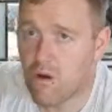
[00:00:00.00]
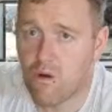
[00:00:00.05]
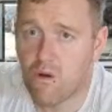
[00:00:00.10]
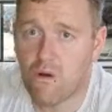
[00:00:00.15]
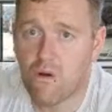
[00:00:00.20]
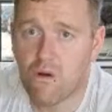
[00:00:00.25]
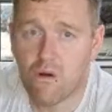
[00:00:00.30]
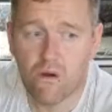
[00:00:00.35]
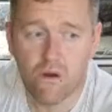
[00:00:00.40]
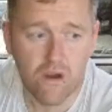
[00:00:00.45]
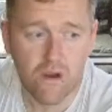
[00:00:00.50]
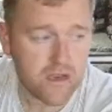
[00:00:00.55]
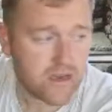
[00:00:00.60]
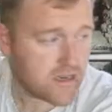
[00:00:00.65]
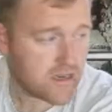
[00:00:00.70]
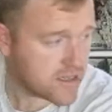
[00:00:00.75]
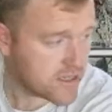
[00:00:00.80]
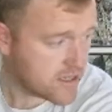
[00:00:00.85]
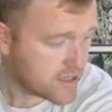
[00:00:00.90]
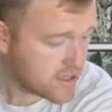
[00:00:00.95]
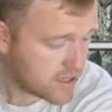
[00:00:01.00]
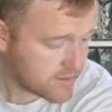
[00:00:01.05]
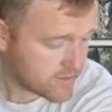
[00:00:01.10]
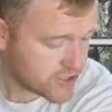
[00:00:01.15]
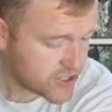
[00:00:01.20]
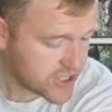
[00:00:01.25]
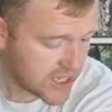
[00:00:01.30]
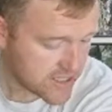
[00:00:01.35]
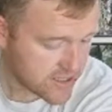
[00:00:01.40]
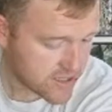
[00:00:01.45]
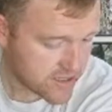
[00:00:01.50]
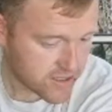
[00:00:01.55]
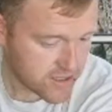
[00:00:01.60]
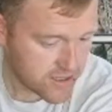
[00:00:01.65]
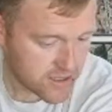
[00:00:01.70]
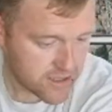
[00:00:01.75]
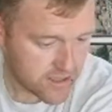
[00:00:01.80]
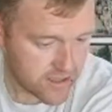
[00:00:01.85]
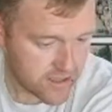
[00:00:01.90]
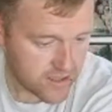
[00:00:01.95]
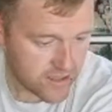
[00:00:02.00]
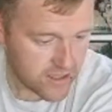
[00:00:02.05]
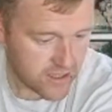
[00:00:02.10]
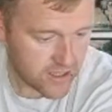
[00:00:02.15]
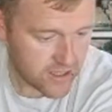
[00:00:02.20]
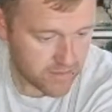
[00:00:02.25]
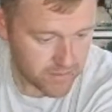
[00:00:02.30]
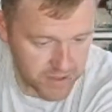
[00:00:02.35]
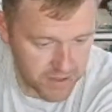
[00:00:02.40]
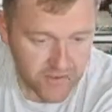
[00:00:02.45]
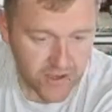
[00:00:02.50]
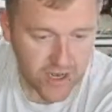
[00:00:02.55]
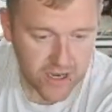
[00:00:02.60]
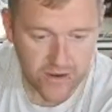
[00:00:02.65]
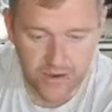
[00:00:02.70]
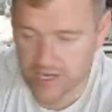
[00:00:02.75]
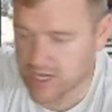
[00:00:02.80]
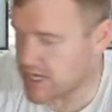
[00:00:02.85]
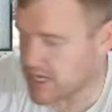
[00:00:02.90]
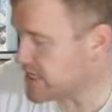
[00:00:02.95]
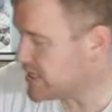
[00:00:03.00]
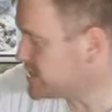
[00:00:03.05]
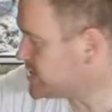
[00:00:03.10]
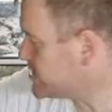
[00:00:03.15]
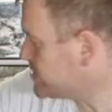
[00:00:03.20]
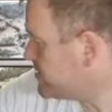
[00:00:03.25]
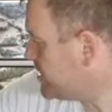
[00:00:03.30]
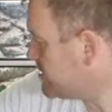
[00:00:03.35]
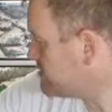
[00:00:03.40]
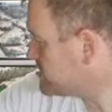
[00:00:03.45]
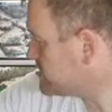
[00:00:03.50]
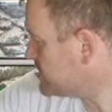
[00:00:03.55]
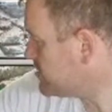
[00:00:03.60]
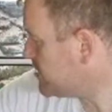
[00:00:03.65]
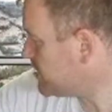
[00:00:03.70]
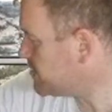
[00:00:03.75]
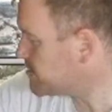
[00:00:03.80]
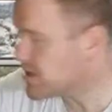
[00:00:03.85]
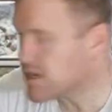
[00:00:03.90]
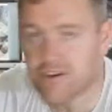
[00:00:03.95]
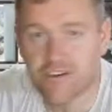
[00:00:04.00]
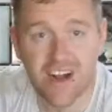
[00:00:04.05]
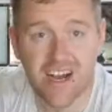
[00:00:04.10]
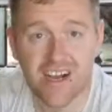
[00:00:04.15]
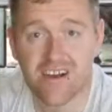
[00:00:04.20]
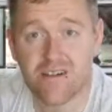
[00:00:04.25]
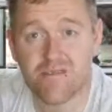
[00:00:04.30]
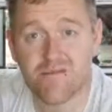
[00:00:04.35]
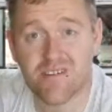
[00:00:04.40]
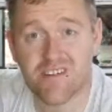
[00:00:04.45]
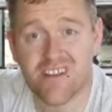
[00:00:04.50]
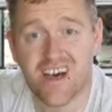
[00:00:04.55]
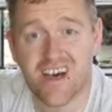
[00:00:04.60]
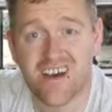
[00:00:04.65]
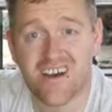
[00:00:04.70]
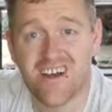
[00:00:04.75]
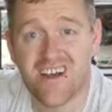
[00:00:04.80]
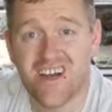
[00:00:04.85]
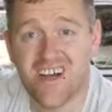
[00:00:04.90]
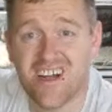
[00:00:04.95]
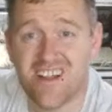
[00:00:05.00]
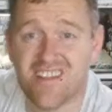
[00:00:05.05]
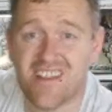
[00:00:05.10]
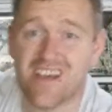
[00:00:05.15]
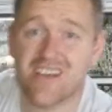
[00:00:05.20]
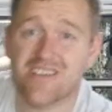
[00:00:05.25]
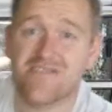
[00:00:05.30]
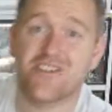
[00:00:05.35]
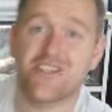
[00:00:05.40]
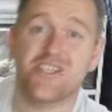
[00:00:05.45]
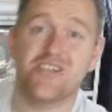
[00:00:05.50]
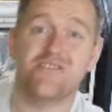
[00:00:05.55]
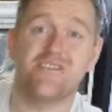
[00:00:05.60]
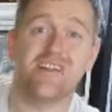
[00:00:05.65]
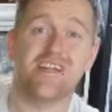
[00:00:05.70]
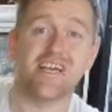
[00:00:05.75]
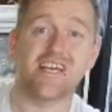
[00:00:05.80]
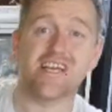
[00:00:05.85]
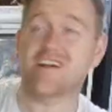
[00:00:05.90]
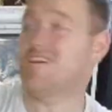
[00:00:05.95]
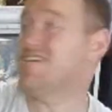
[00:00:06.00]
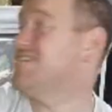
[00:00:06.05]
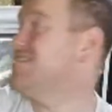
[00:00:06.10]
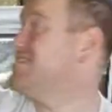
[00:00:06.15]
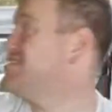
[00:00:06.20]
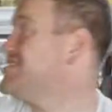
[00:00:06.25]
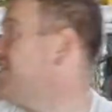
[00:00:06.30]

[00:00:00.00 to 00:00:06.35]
Oh God, I'm shattered. But I've got a load of cleaning to do now, so I'm going to crack on with that. Thanks for tuning in, guys.